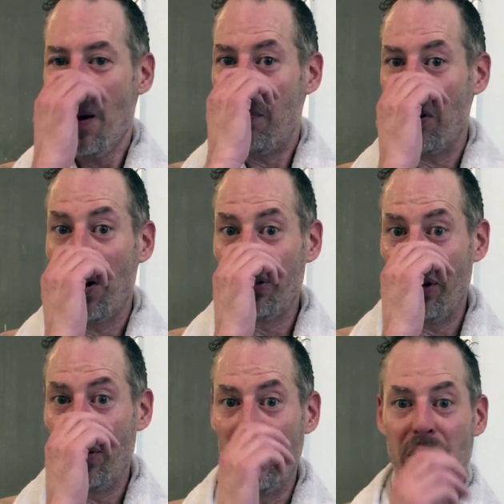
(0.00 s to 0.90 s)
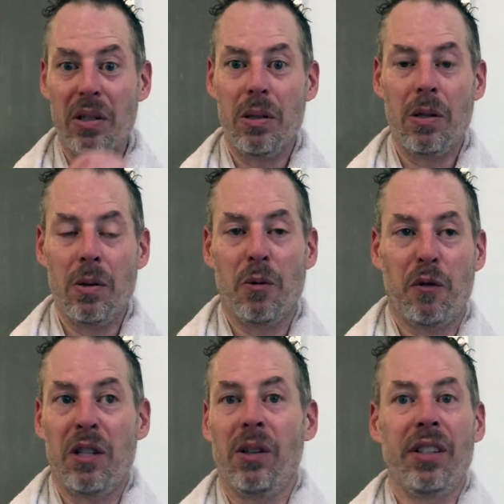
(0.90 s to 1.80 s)
But also you
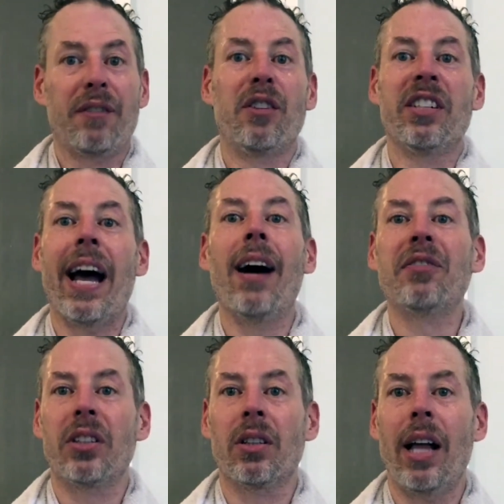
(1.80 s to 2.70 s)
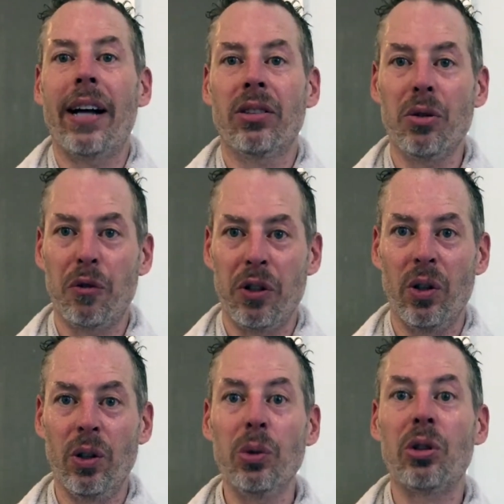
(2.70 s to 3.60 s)
feel different after class. You
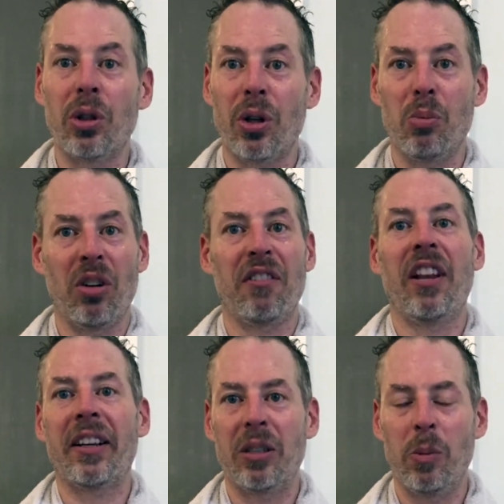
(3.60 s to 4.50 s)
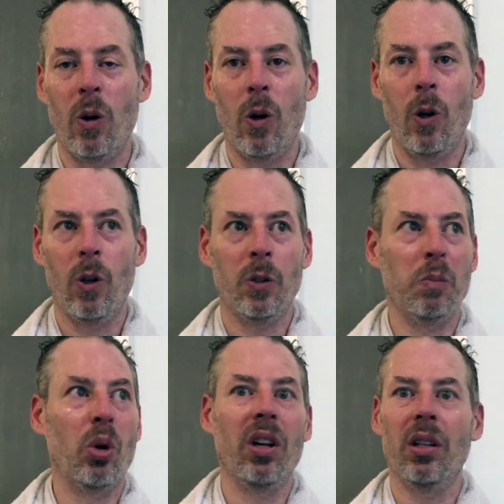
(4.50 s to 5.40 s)
feel looser, more flexible,
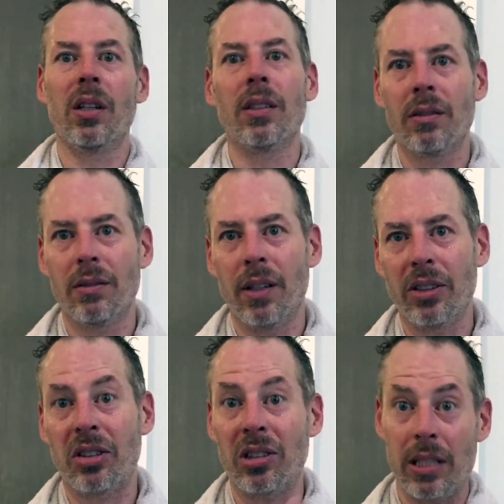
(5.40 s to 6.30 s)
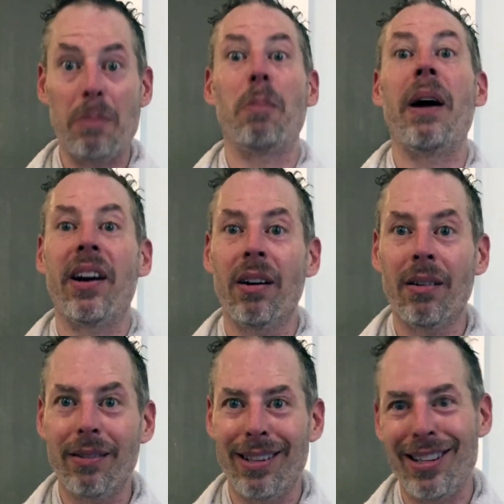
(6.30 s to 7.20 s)
more alert. I sleep
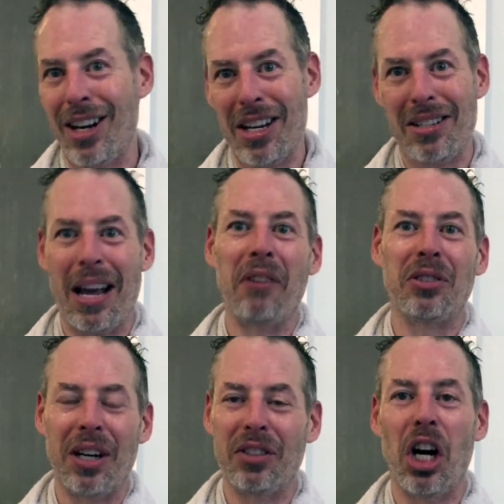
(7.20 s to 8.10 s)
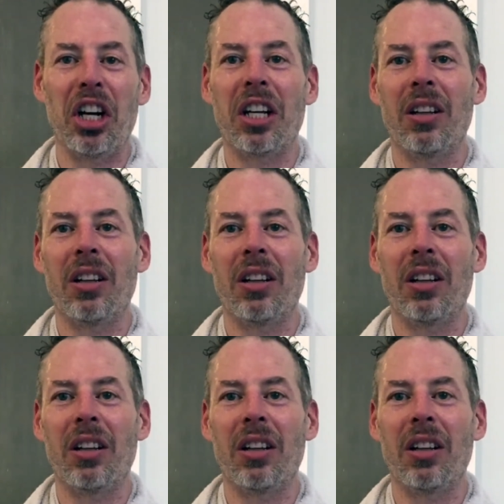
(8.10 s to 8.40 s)
better the nights after I've gone to